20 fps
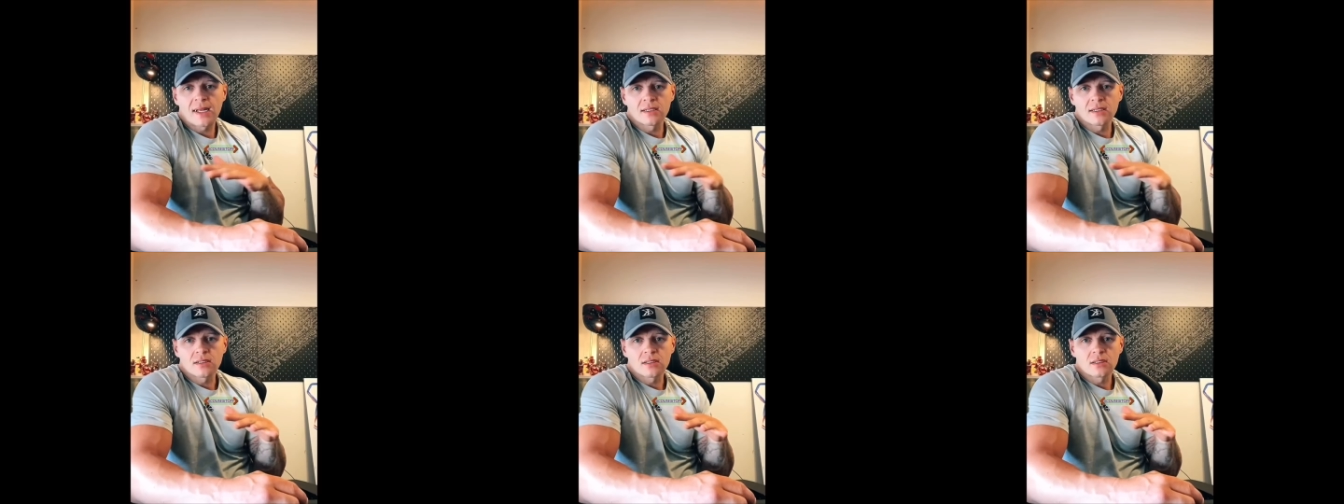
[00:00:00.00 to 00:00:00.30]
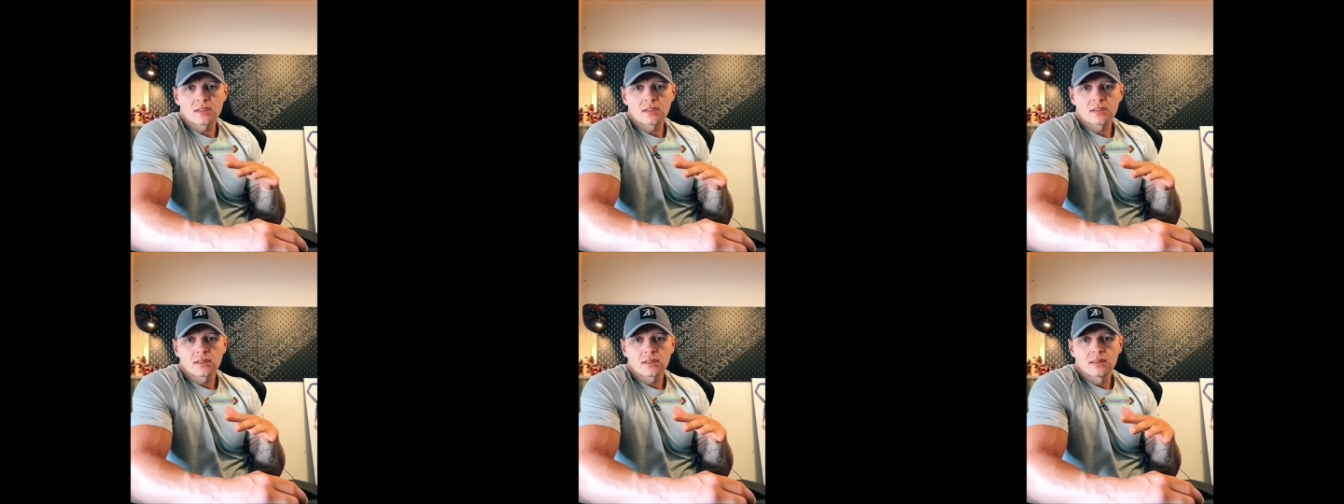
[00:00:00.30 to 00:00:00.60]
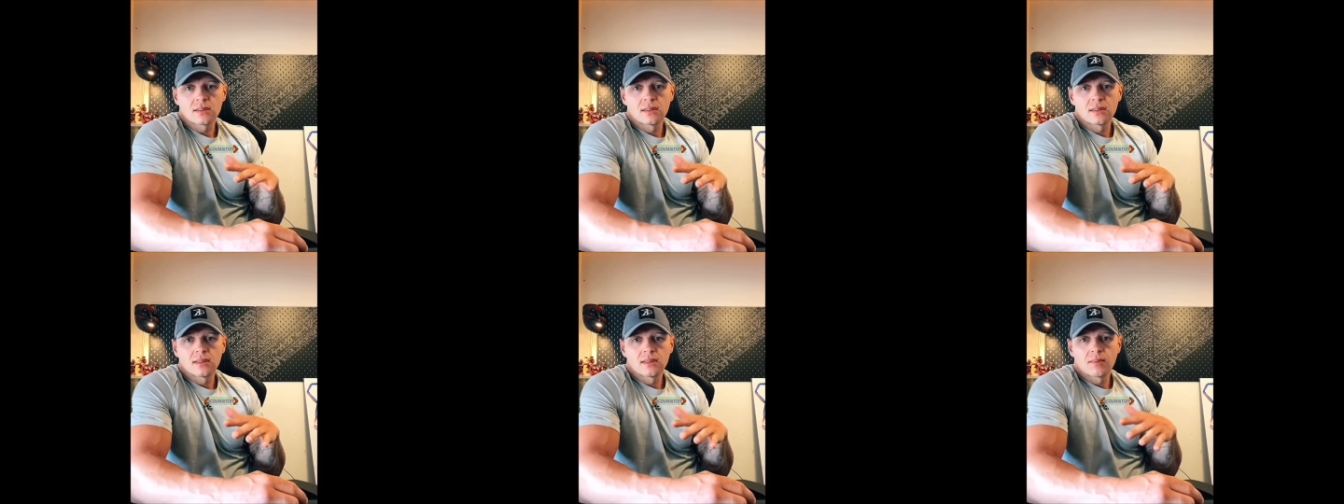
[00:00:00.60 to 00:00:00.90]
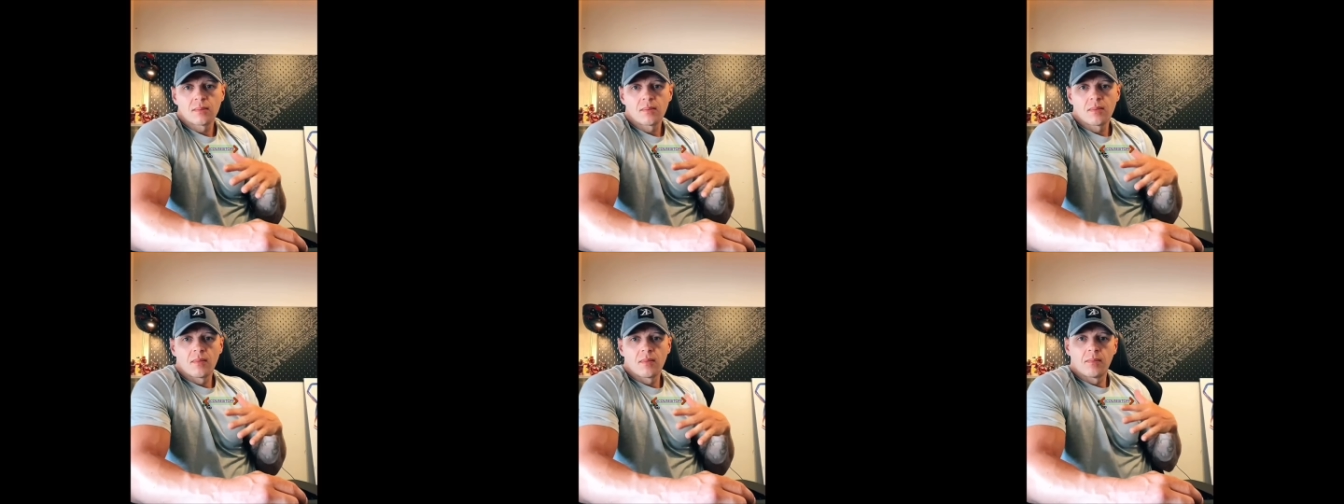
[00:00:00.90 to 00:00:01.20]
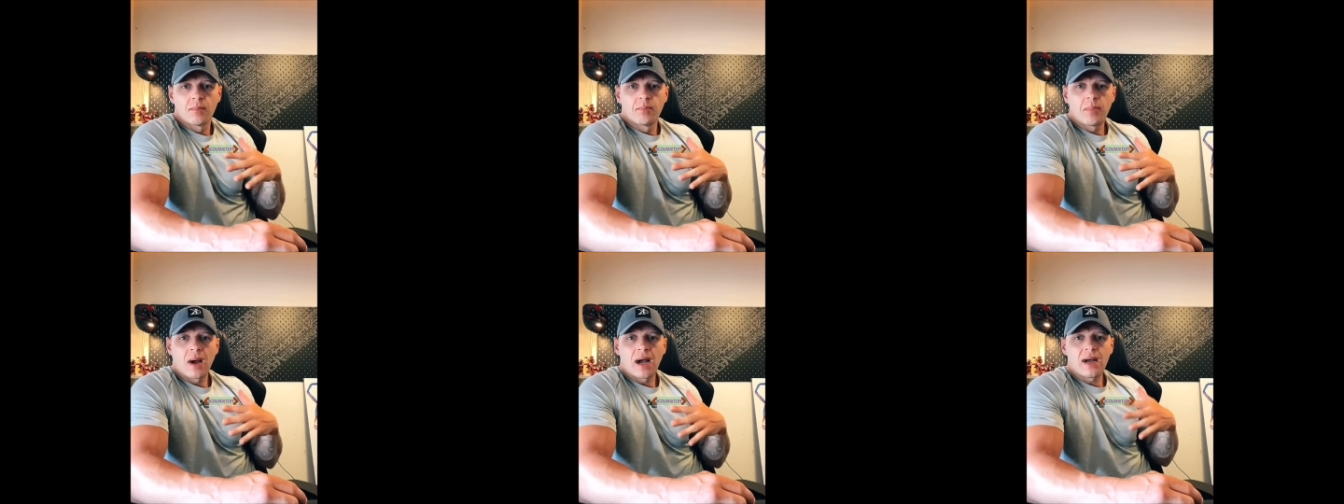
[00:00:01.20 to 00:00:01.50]
lads
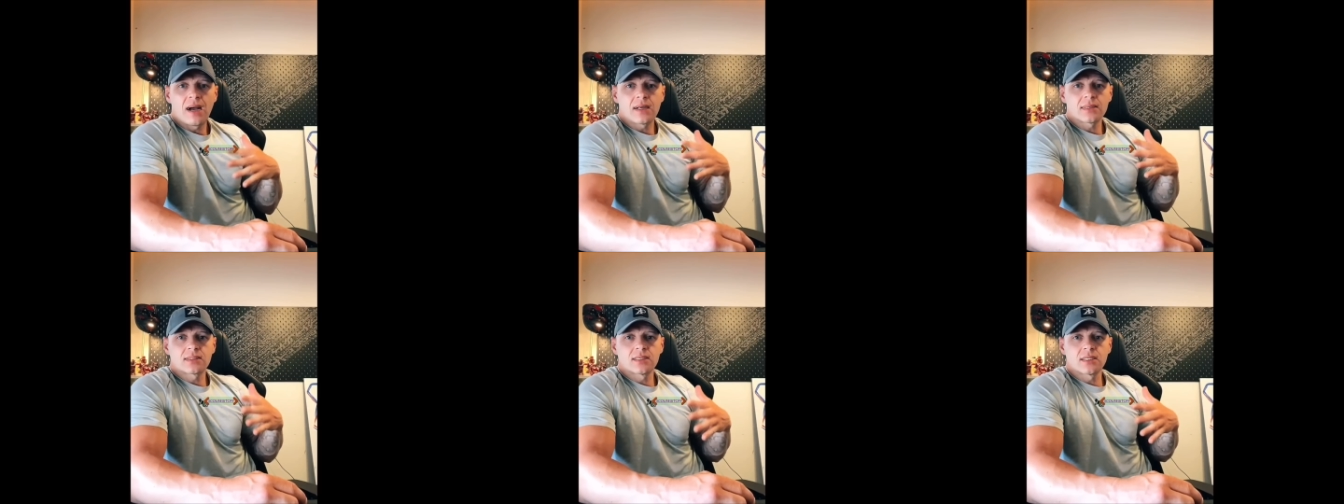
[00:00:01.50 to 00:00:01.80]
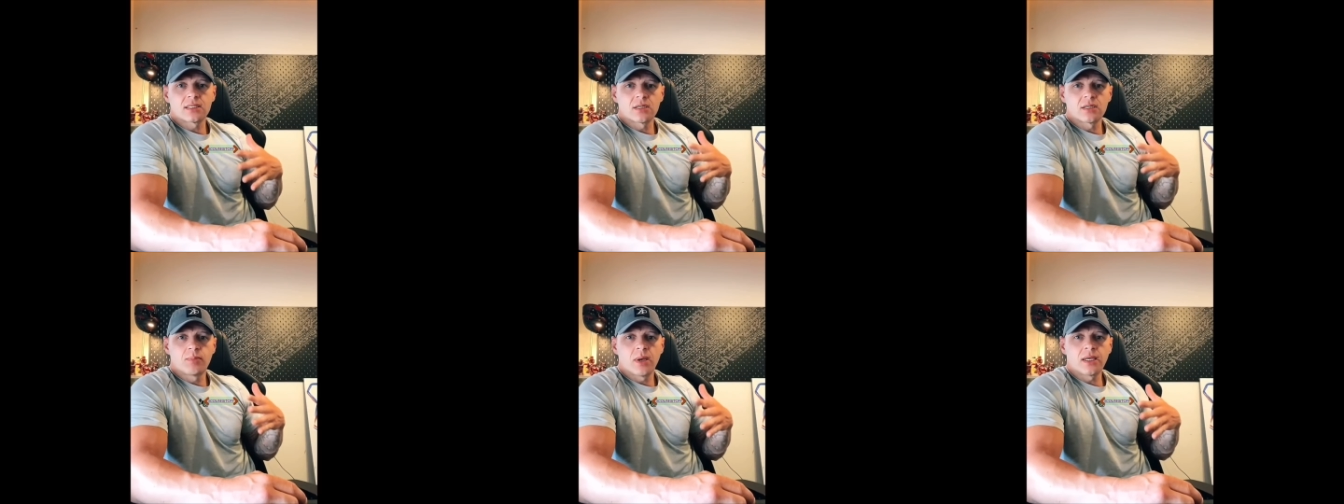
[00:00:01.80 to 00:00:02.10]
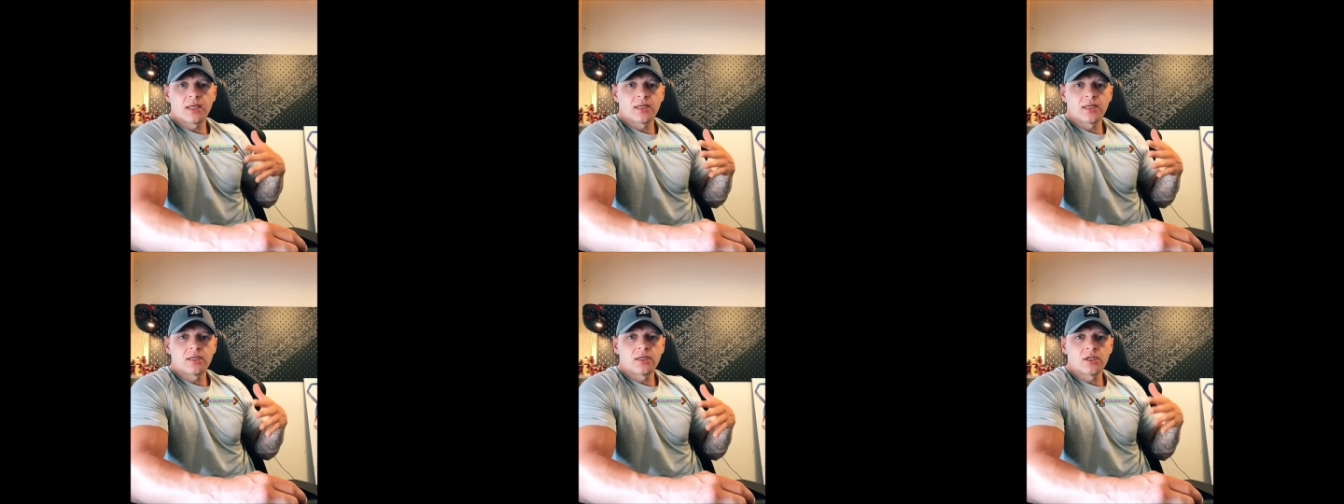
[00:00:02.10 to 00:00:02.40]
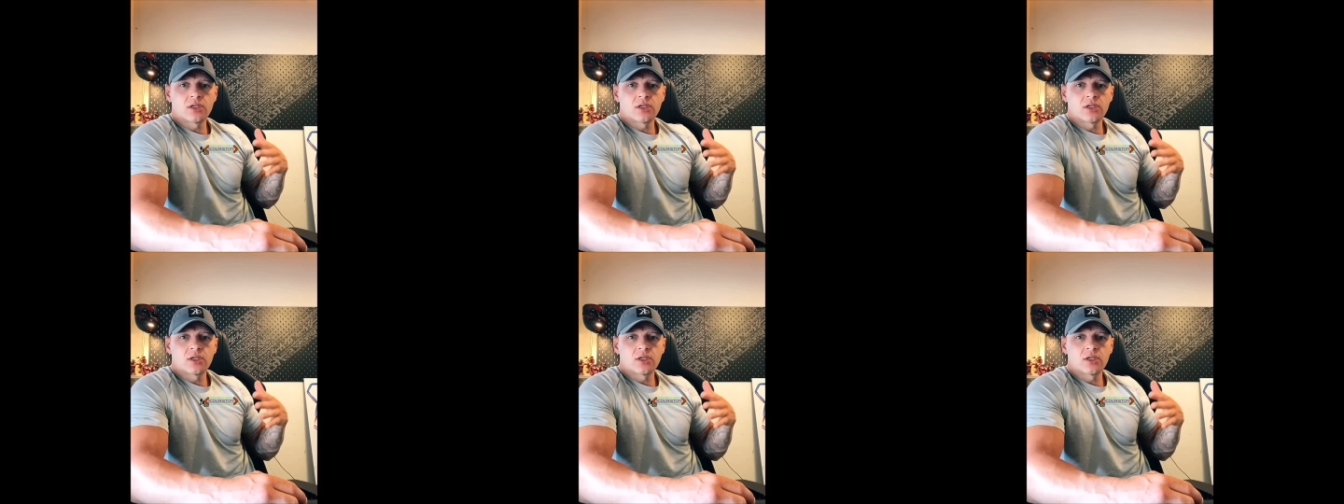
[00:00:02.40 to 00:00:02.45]
participating